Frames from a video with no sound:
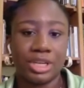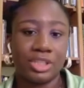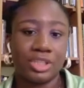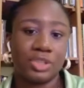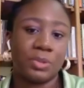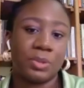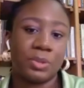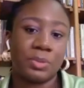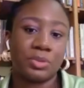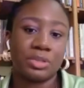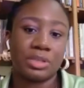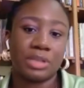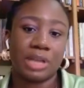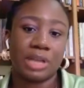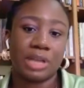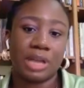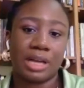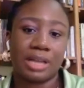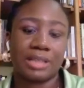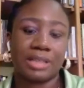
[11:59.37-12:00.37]
to people's
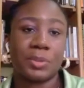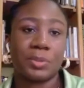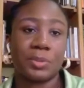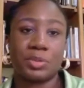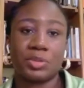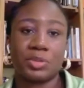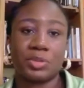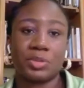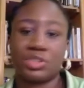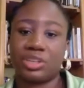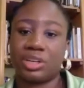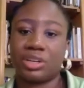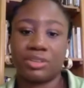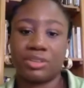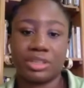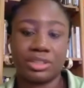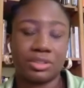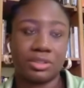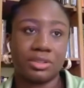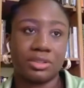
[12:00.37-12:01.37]
cars, people's
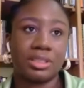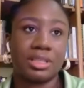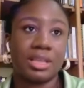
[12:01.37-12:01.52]
generators,